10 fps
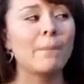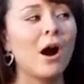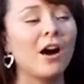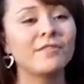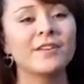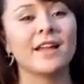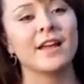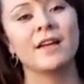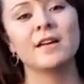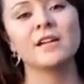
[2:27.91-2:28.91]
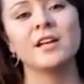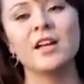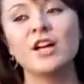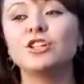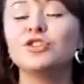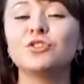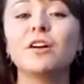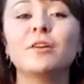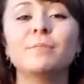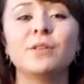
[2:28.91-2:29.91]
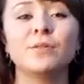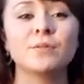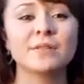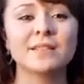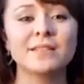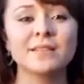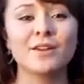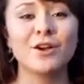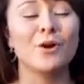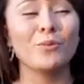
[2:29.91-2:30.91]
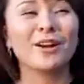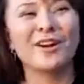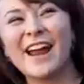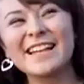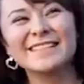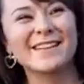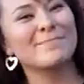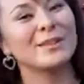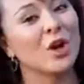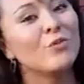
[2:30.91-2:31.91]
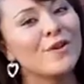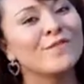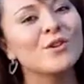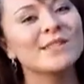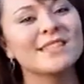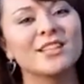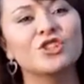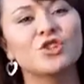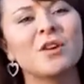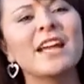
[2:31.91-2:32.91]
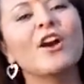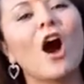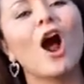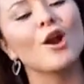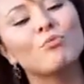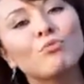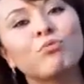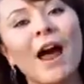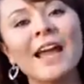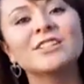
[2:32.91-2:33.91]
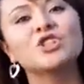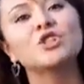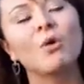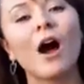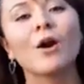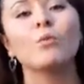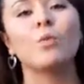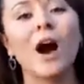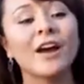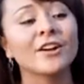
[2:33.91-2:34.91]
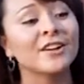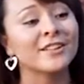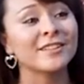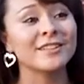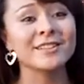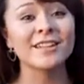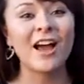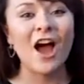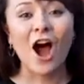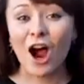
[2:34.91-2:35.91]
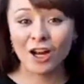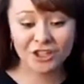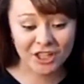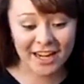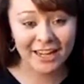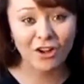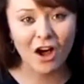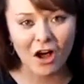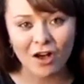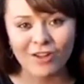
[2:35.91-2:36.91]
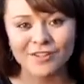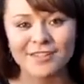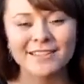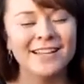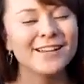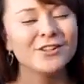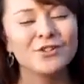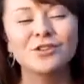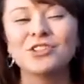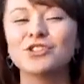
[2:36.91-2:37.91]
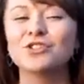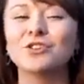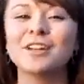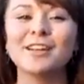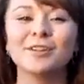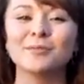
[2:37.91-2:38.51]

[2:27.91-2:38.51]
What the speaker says: Poverty, drug abuse. We're crazy, but don't refuse us a drink, our right to our waters, our genetic calls to the streams.